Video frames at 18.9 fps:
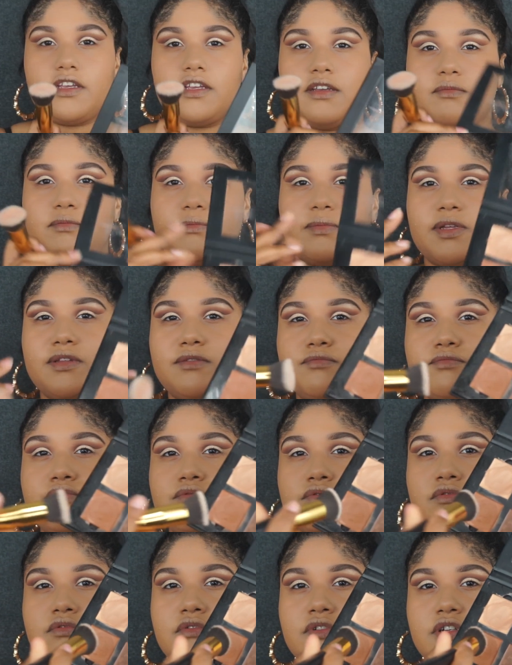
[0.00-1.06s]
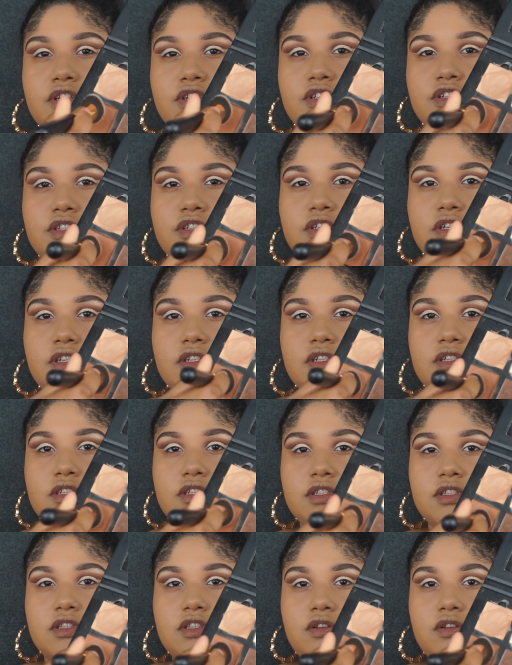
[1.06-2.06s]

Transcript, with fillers: Taking my brush and